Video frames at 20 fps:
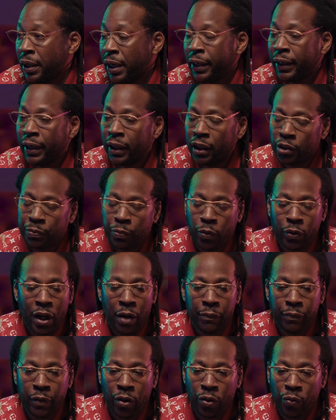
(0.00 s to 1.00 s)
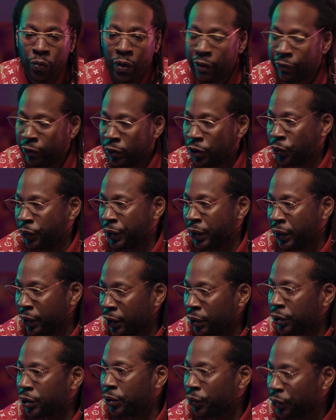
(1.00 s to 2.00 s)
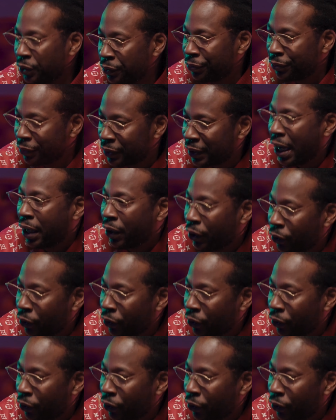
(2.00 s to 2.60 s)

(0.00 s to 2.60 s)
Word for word: And at this point, I've known Wayne for 20 years, so we've kind